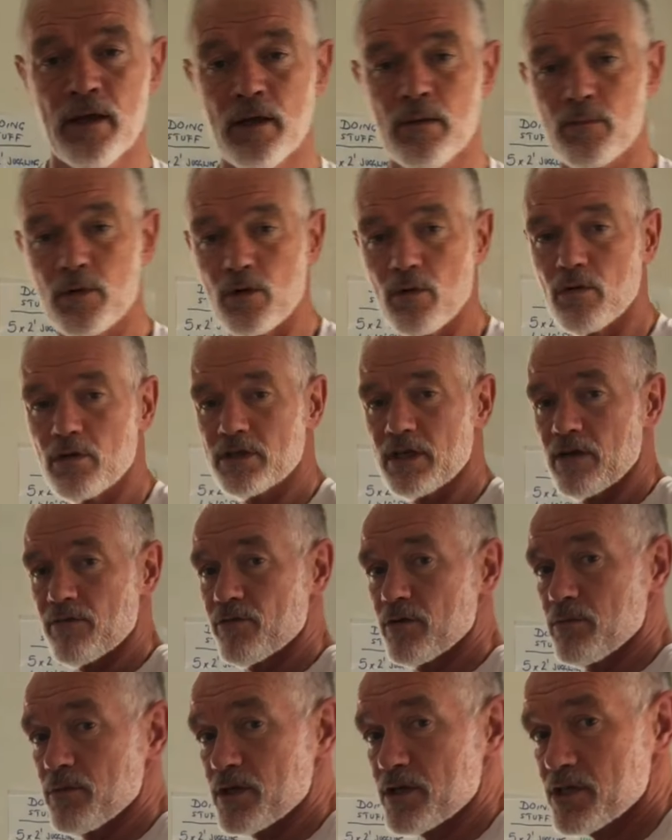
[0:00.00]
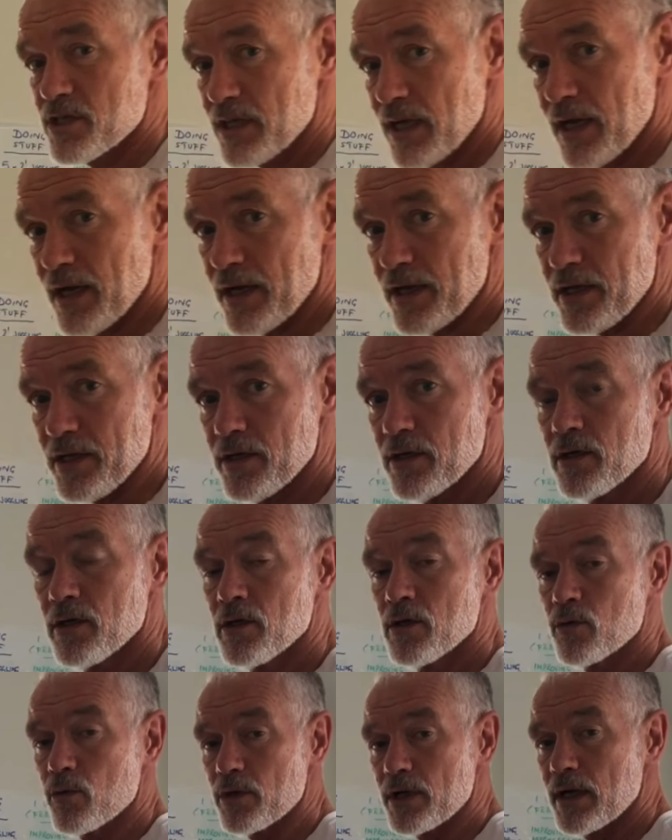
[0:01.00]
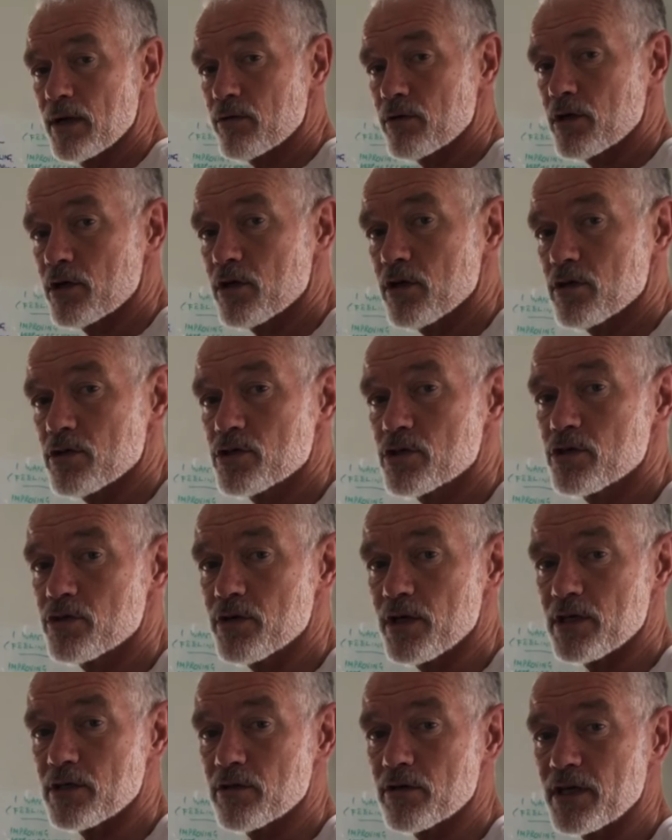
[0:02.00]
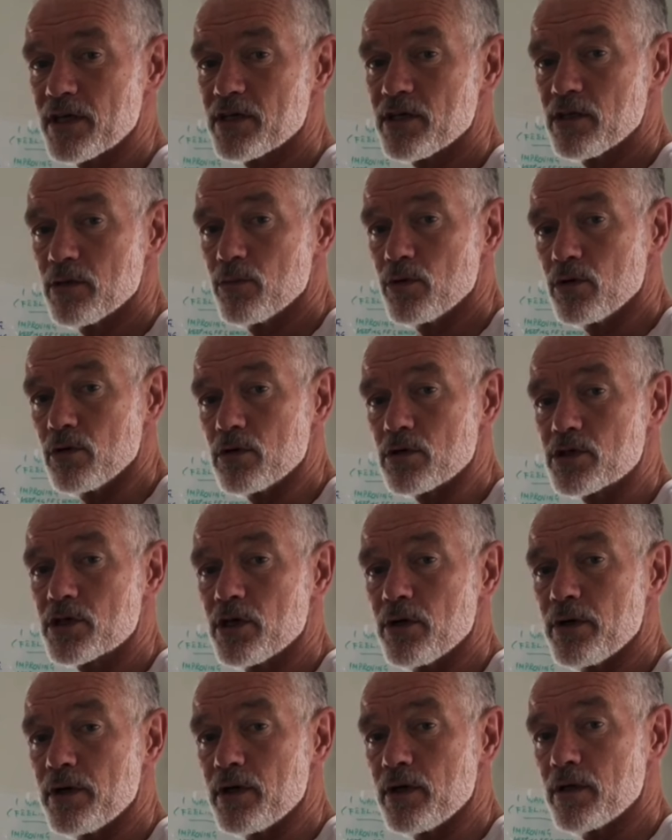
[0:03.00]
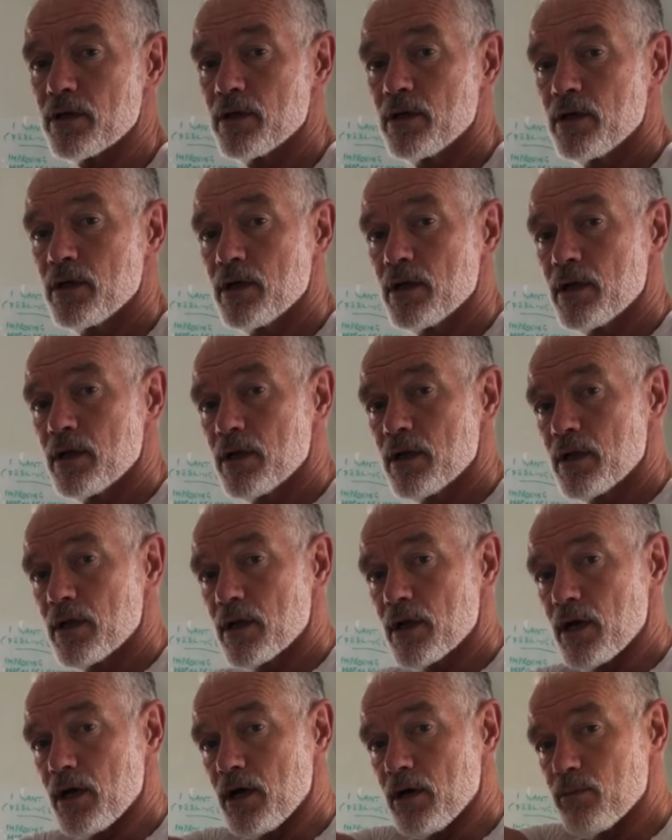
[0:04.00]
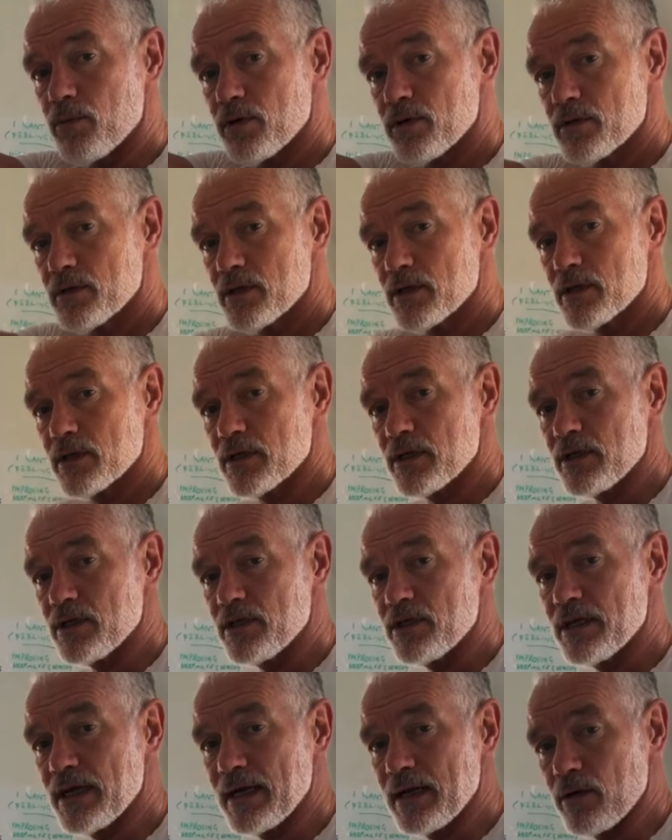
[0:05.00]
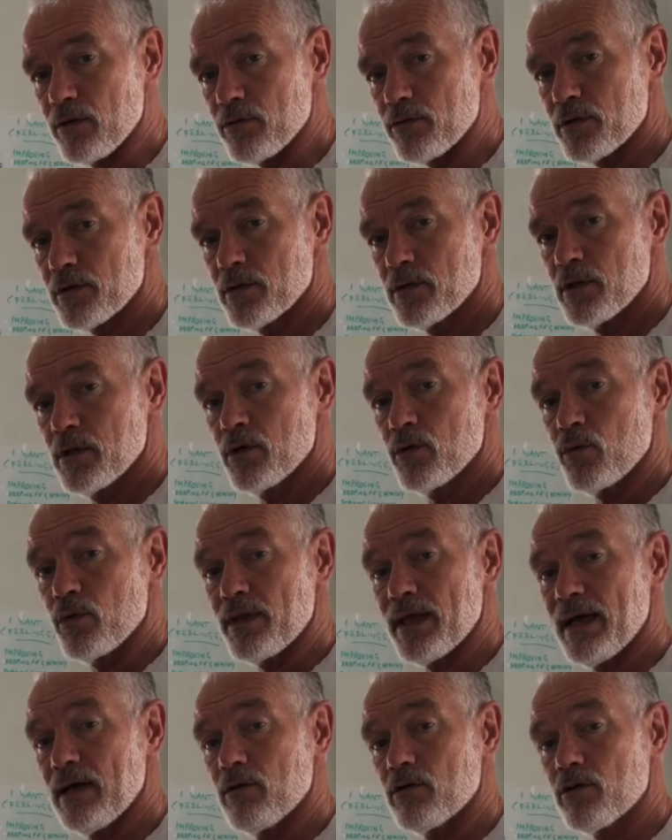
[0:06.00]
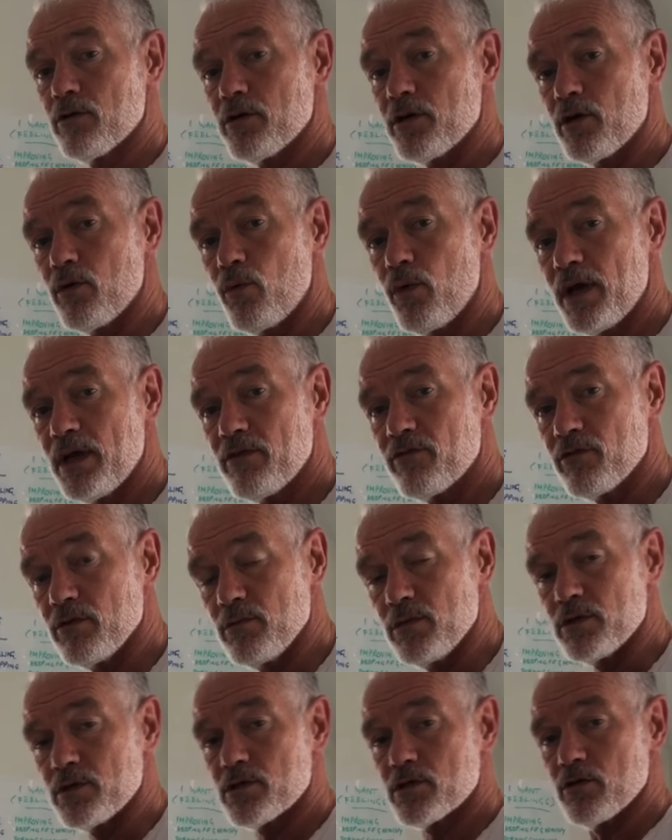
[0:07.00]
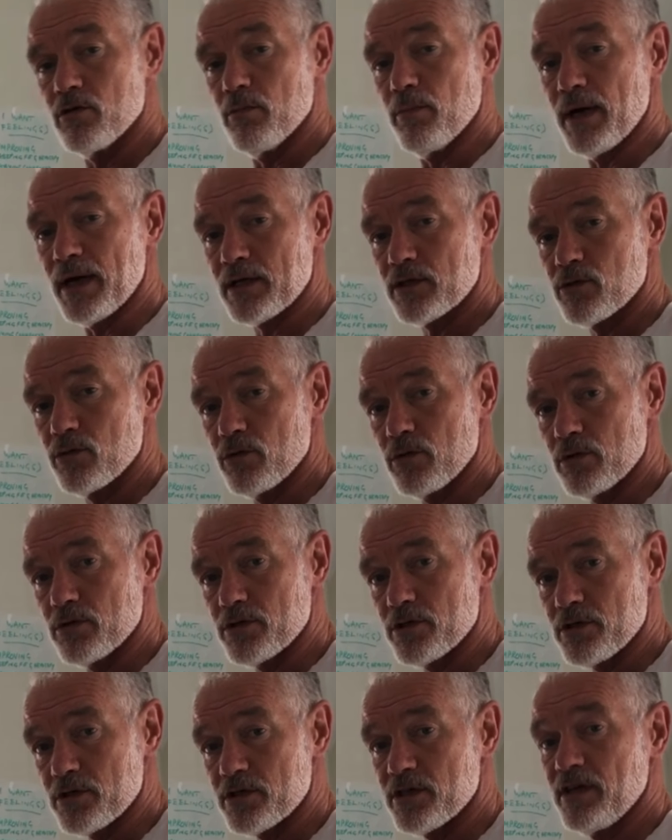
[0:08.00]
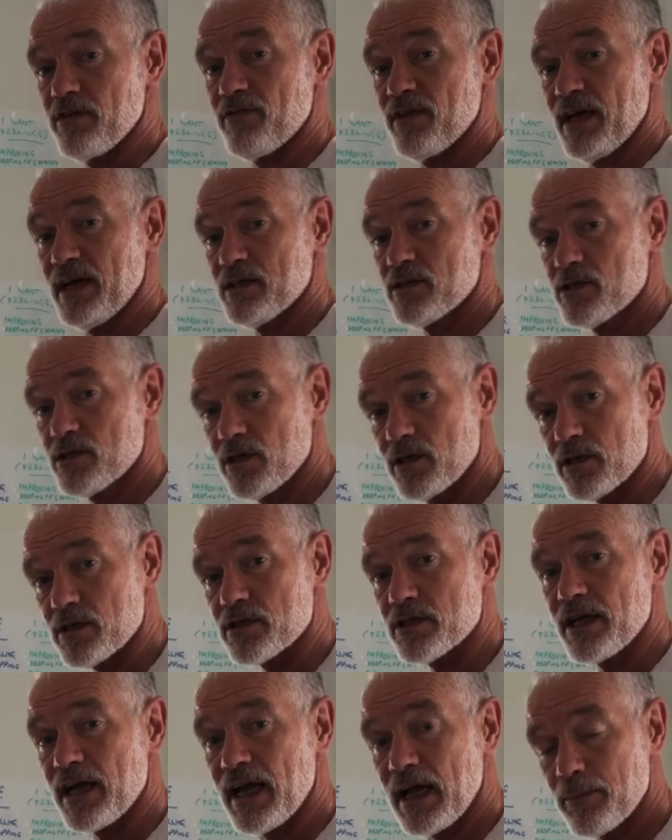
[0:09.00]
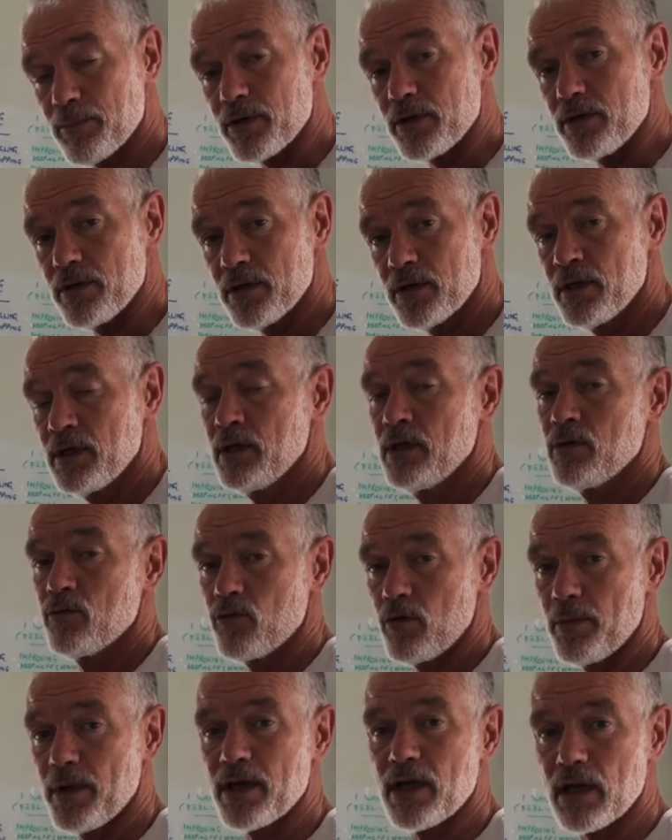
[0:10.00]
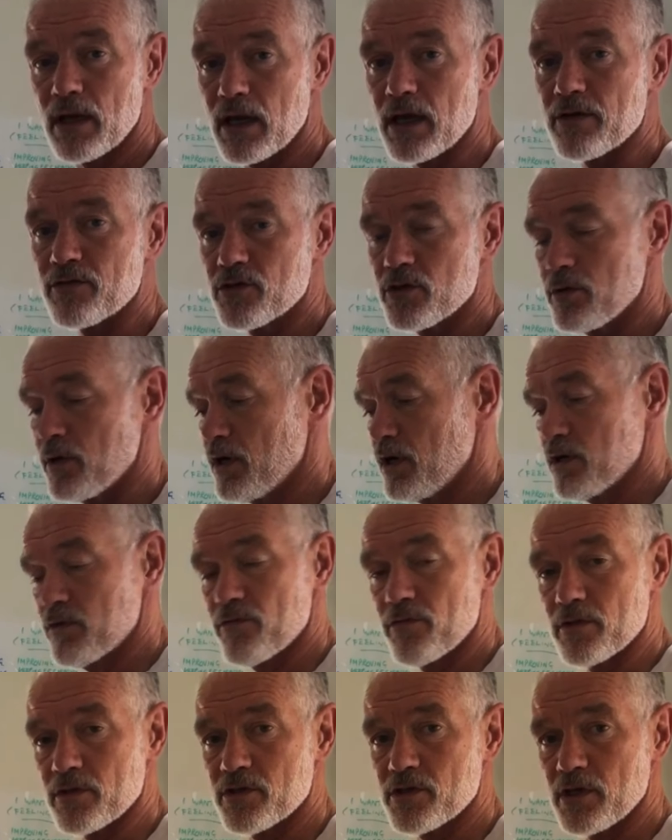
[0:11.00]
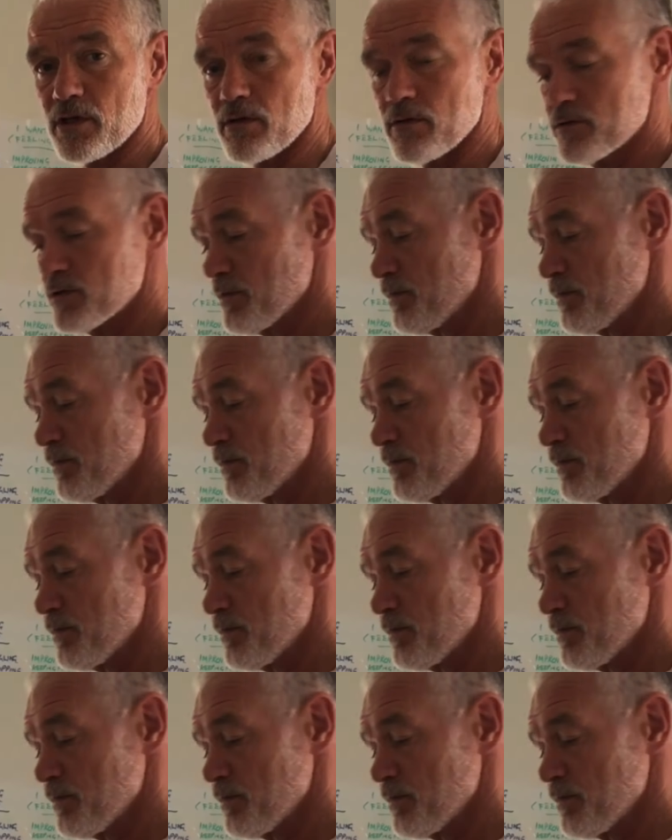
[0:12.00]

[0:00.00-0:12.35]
But looked at from the side, we're now going to concentrate on getting the balls going up and down without going away from us or back towards us. If that starts to happen, we're making life too hard for ourselves.